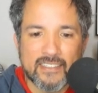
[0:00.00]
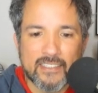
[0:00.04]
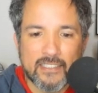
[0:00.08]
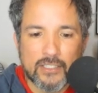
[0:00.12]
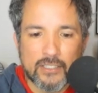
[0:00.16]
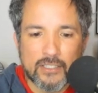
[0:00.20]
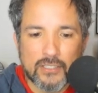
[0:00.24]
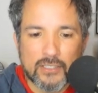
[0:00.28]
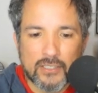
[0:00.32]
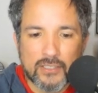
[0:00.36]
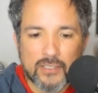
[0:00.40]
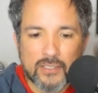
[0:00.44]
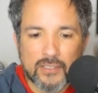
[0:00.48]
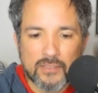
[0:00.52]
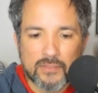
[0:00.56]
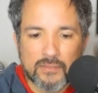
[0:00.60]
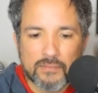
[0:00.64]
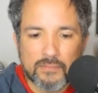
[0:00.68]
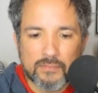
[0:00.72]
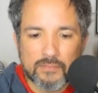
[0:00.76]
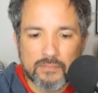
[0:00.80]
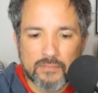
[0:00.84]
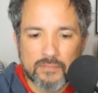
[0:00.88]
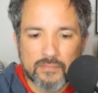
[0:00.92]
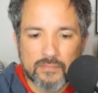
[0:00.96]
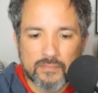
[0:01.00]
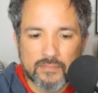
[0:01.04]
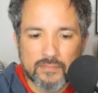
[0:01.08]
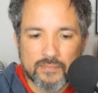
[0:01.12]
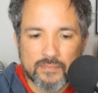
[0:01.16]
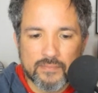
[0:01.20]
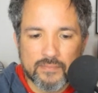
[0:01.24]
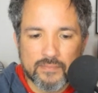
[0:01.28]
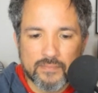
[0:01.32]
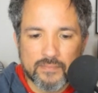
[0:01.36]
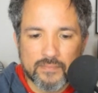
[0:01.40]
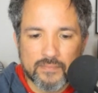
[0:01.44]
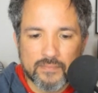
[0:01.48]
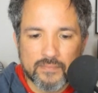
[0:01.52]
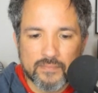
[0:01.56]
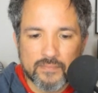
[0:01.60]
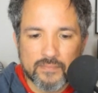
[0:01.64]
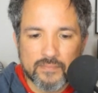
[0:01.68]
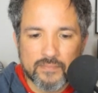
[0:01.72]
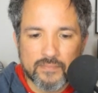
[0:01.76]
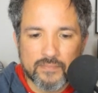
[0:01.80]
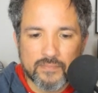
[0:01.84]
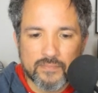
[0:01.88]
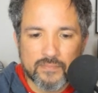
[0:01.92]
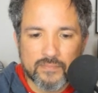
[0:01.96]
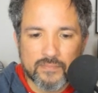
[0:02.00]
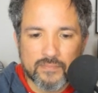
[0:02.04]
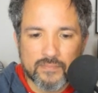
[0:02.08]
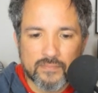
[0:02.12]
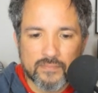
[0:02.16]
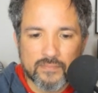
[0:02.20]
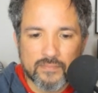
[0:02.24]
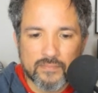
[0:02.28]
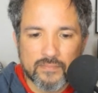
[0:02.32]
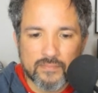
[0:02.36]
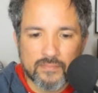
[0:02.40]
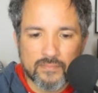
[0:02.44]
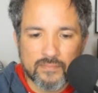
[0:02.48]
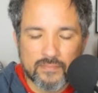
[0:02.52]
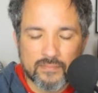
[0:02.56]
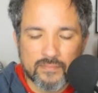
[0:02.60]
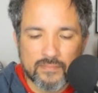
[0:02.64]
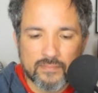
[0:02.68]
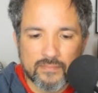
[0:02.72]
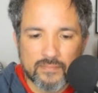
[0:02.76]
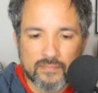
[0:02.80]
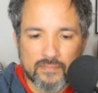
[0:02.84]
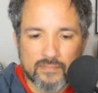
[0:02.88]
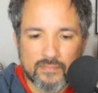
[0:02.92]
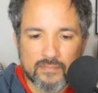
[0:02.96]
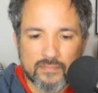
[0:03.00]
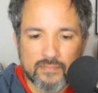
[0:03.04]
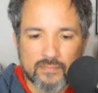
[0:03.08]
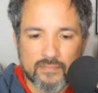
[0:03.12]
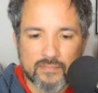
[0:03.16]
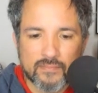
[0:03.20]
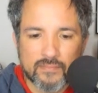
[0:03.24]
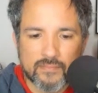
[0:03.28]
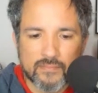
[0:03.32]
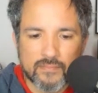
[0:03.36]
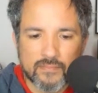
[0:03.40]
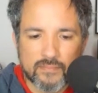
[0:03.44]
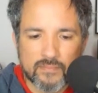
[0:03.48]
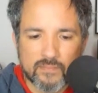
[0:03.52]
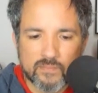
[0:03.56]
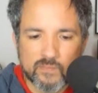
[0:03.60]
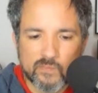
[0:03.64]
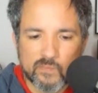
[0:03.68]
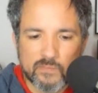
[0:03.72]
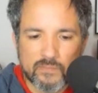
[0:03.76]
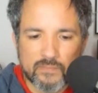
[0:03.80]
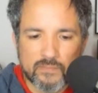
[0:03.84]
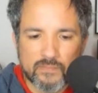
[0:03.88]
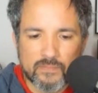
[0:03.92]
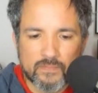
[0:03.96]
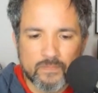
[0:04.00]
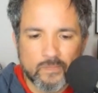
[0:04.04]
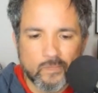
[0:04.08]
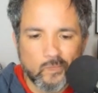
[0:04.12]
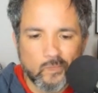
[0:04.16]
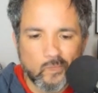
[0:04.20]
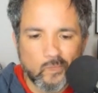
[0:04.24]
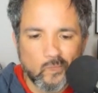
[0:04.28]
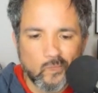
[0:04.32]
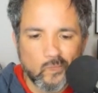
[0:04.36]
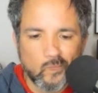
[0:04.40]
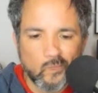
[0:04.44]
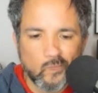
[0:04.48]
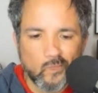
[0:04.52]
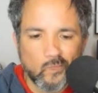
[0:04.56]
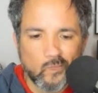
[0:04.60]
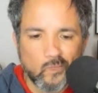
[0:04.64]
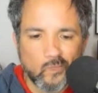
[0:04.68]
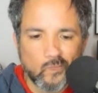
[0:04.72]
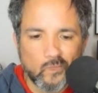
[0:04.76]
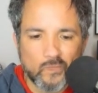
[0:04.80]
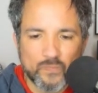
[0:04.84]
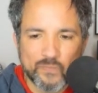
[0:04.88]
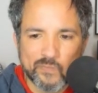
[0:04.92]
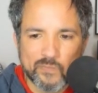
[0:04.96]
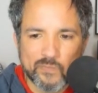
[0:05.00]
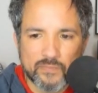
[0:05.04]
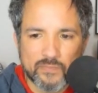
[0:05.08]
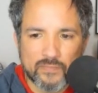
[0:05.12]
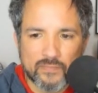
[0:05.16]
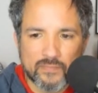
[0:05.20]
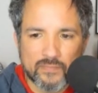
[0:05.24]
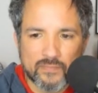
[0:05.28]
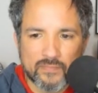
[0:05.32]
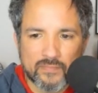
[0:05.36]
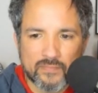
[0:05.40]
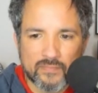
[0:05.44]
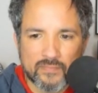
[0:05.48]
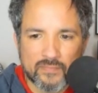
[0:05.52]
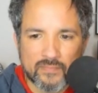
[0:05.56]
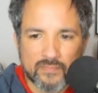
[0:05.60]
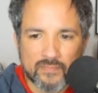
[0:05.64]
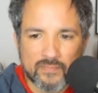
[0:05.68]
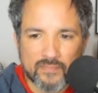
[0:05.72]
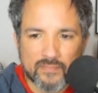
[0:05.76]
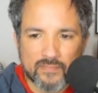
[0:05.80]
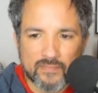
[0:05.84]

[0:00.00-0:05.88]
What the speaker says: No words are spoken by the person on screen.